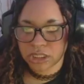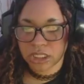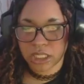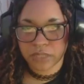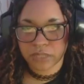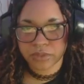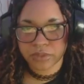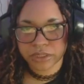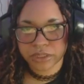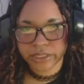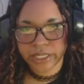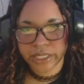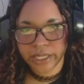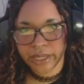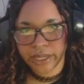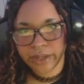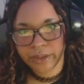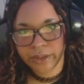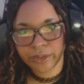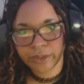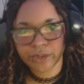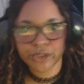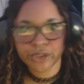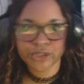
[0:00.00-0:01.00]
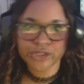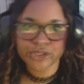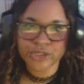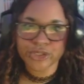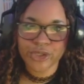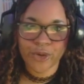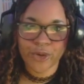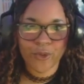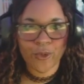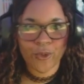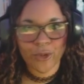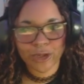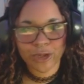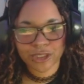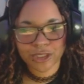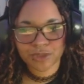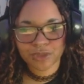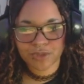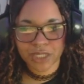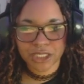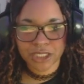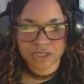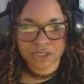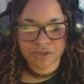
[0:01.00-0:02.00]
I was like, oh, there's no horse
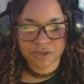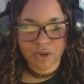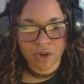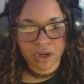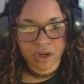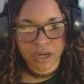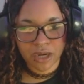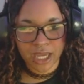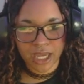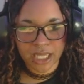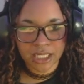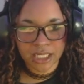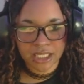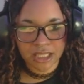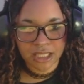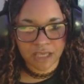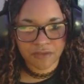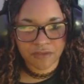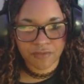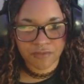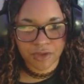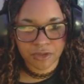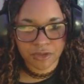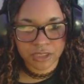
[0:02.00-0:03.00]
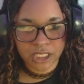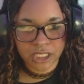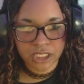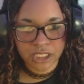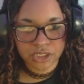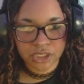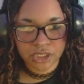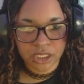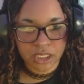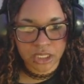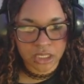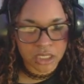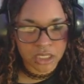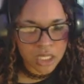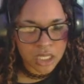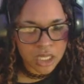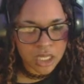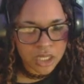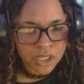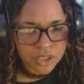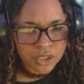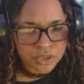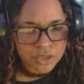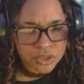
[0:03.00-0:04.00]
ranch or anything foundation,
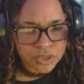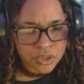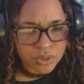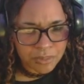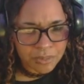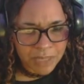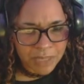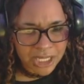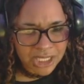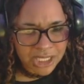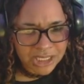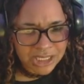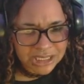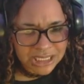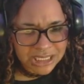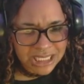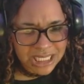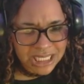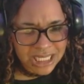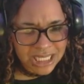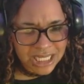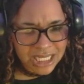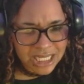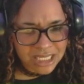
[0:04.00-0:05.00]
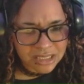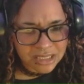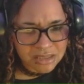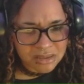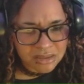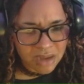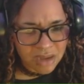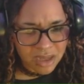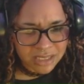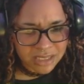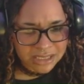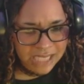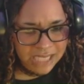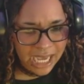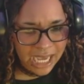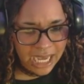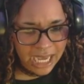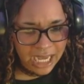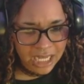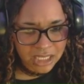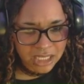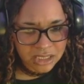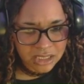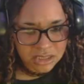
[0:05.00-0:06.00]
so apparently it's not
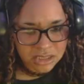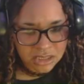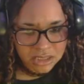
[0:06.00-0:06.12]
tagged.